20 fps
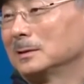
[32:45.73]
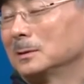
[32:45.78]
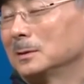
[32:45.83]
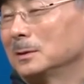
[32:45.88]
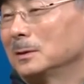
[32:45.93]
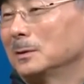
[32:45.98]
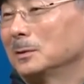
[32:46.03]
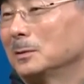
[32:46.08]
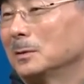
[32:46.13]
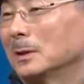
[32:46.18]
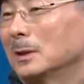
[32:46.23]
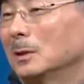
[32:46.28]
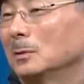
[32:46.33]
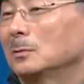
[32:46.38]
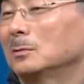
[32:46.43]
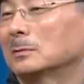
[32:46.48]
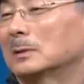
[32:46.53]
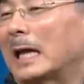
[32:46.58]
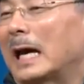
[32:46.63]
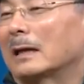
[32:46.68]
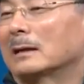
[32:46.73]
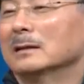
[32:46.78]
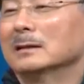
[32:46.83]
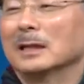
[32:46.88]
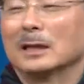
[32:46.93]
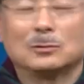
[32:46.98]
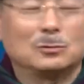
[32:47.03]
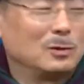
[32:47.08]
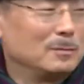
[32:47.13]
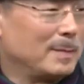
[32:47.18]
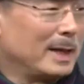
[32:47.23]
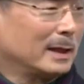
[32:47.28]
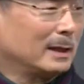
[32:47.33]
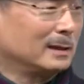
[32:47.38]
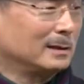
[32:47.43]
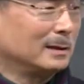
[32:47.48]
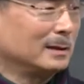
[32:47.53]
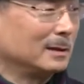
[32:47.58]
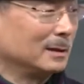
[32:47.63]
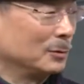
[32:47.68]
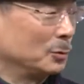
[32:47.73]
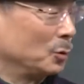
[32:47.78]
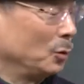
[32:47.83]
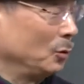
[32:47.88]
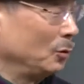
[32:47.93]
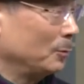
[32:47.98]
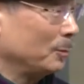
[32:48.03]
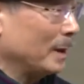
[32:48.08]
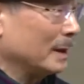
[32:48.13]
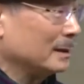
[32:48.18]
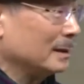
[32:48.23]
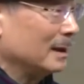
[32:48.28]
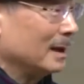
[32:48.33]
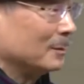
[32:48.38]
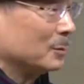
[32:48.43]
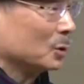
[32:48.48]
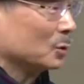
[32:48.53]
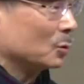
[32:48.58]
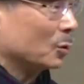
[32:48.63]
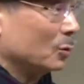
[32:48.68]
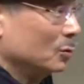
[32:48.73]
You need to pay for education, kits, and entry fees at other